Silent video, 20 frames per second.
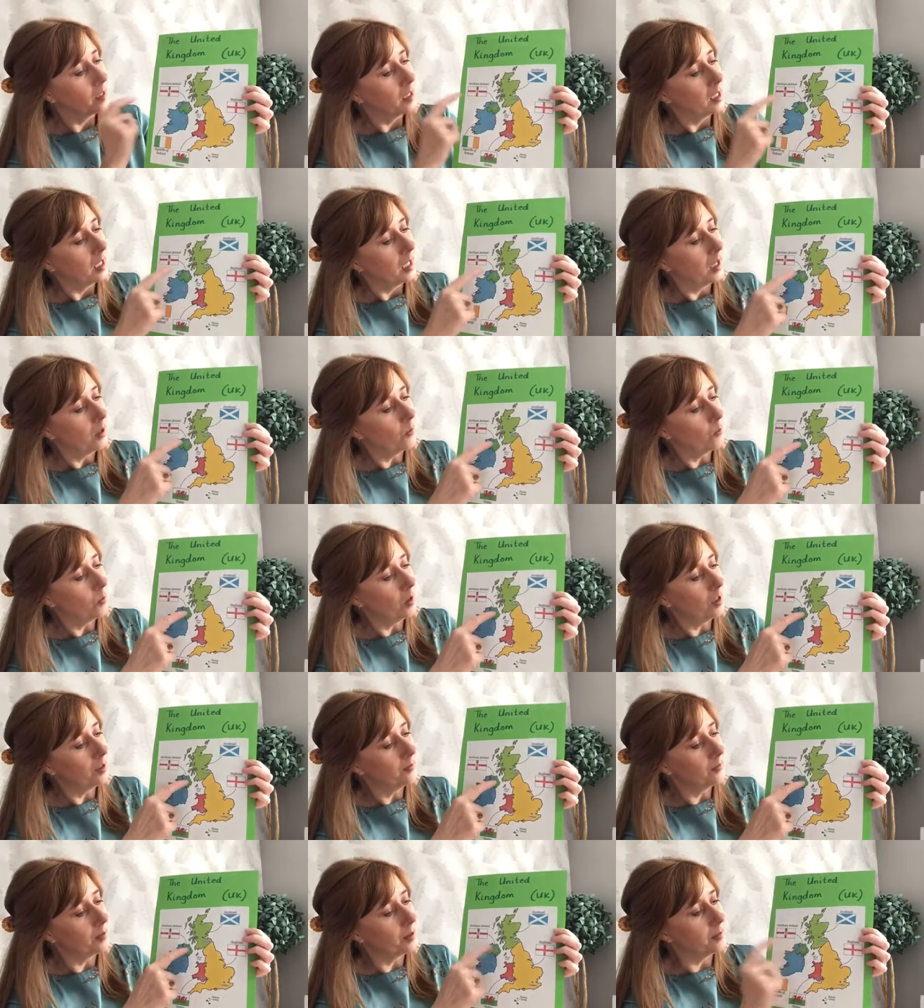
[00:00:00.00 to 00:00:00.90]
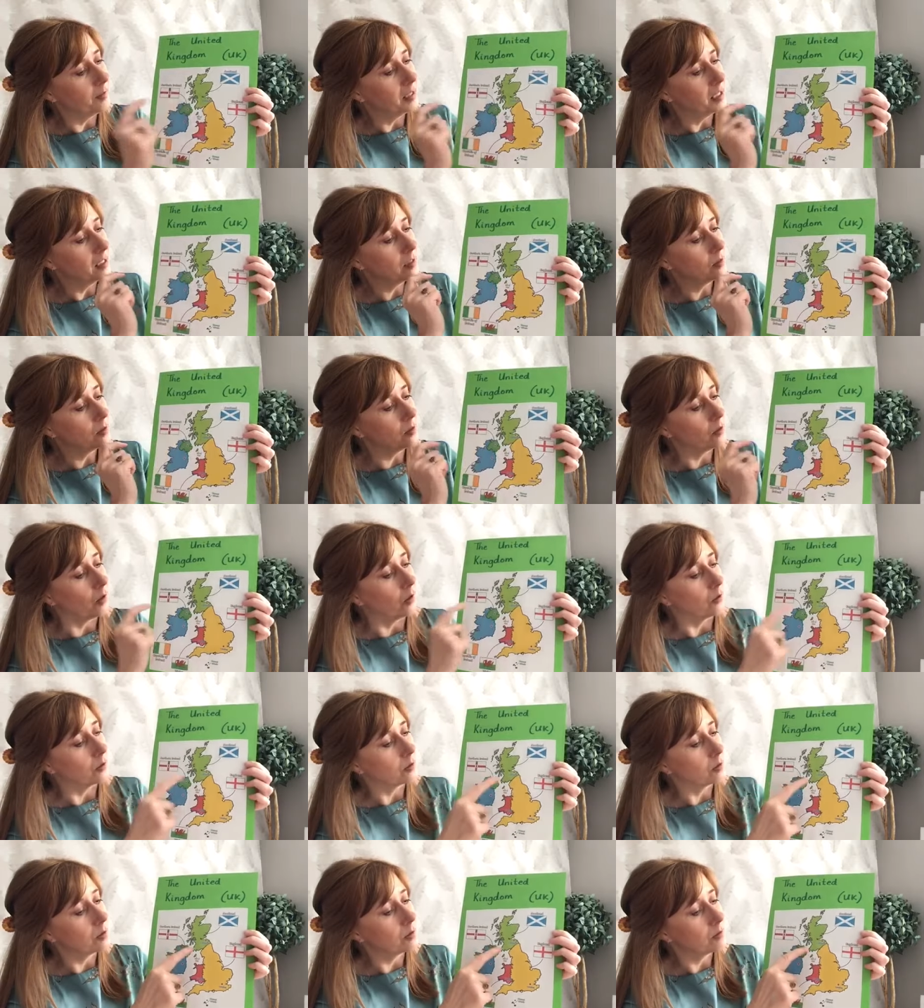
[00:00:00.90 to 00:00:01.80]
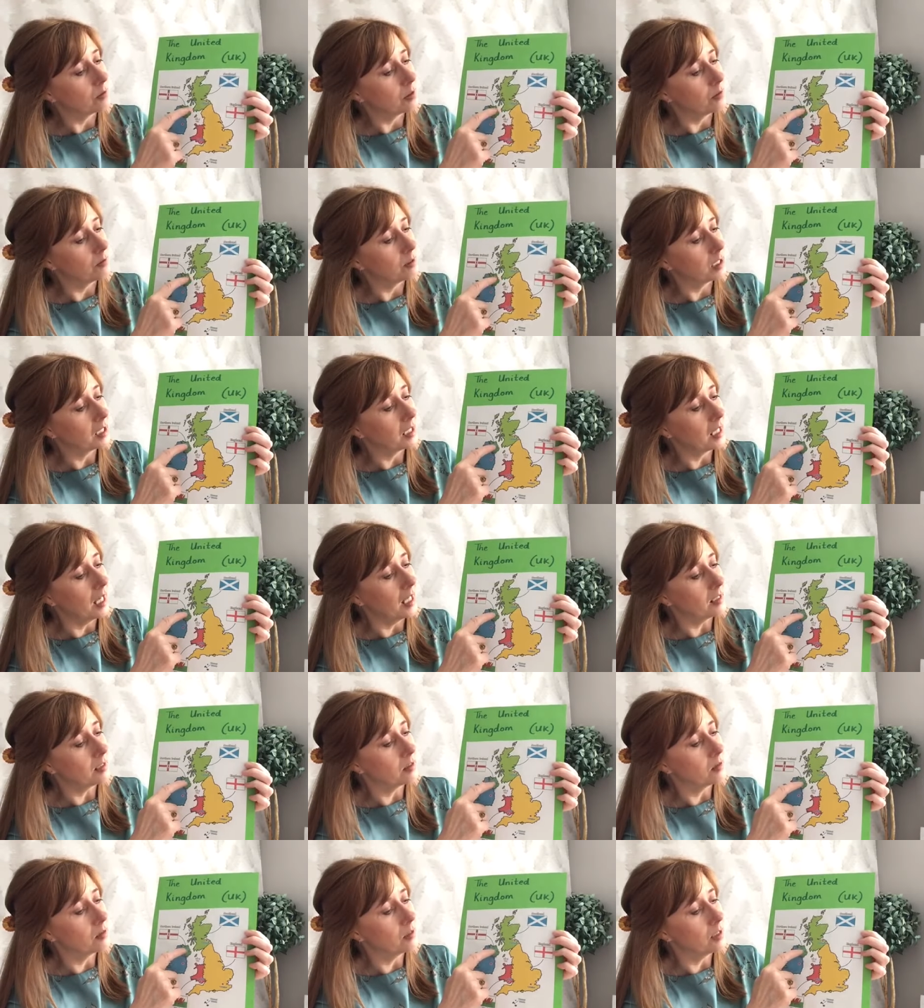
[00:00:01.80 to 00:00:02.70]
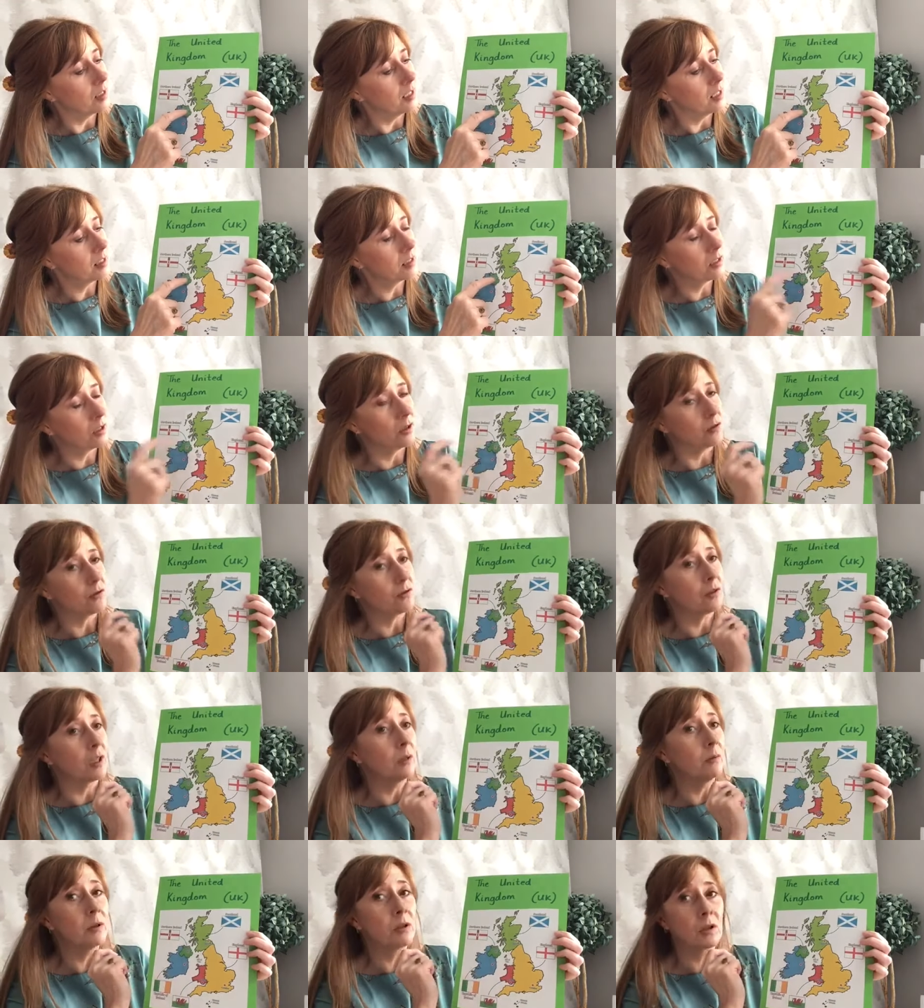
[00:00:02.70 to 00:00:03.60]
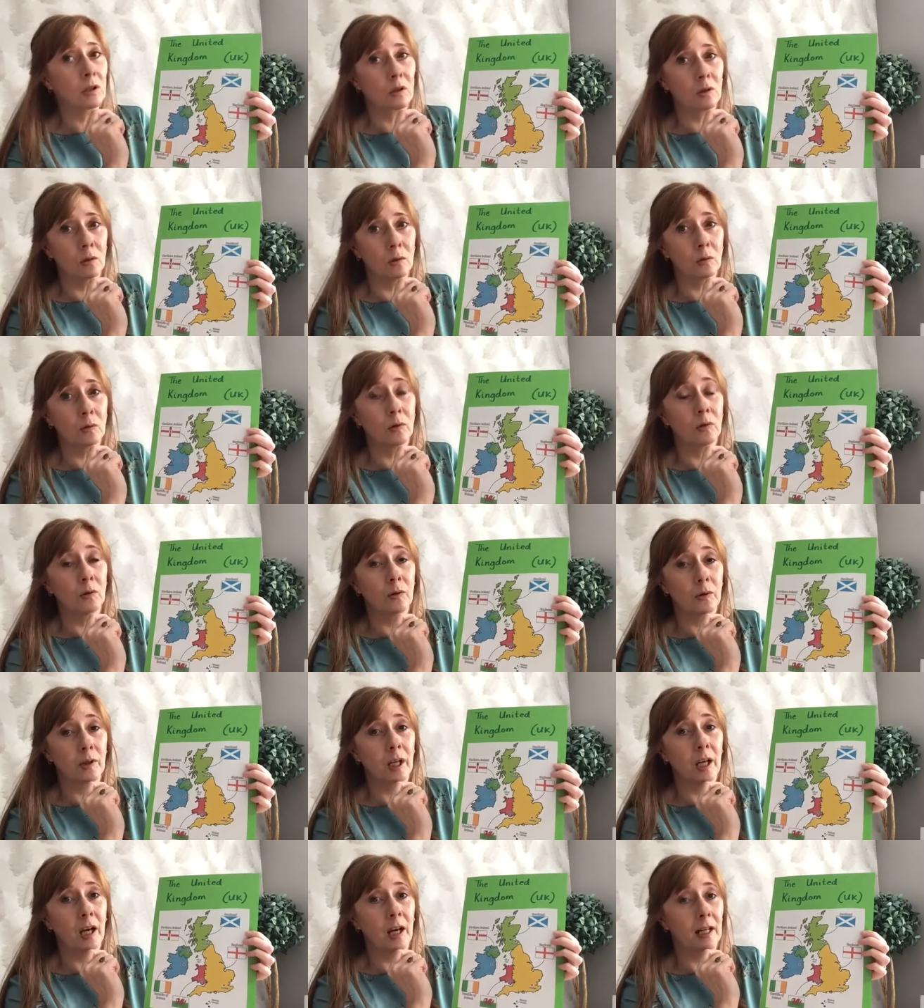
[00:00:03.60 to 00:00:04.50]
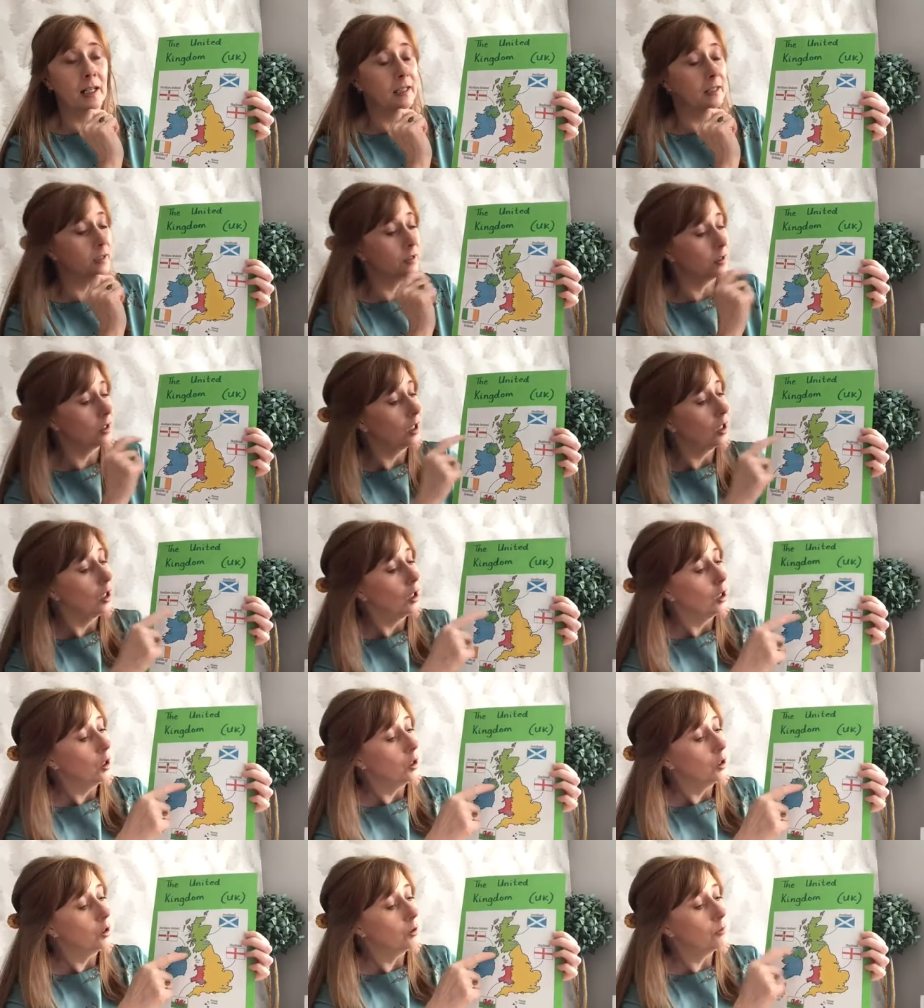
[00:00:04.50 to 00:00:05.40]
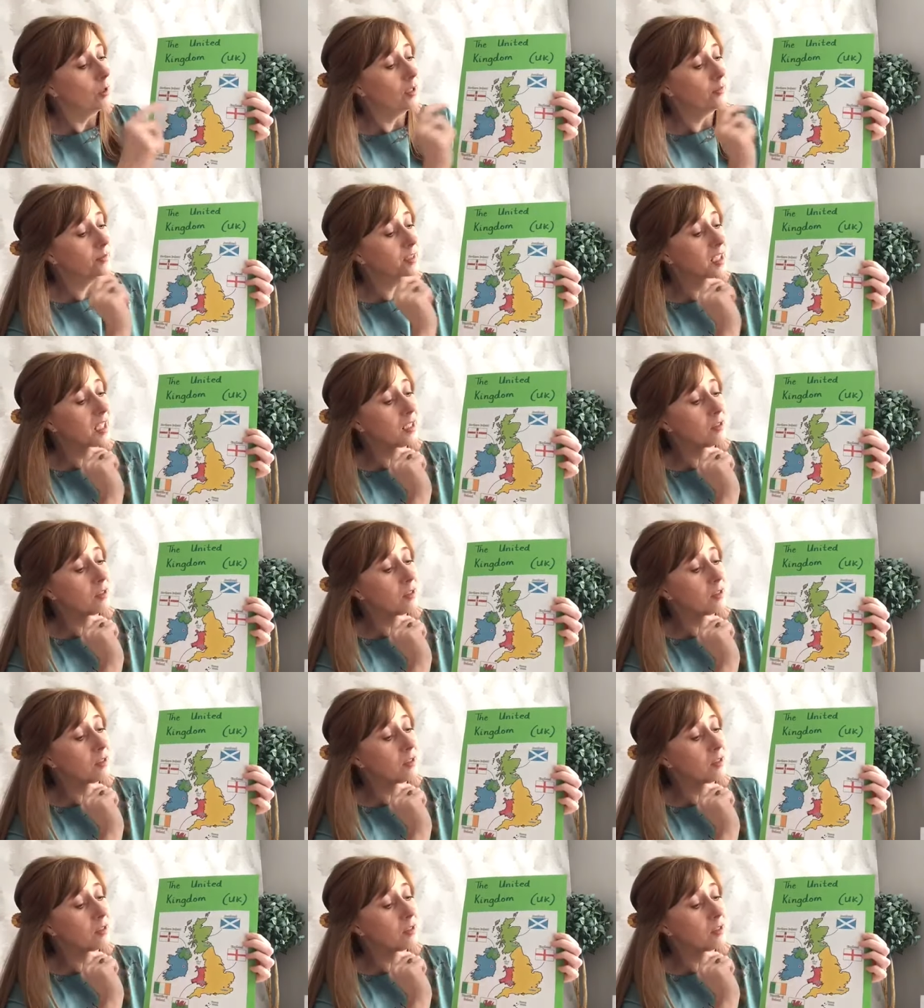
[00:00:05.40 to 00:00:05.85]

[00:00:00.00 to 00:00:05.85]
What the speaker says: and 1 of them is not. So to get to this country, which is called Northern Ireland, you'll have to get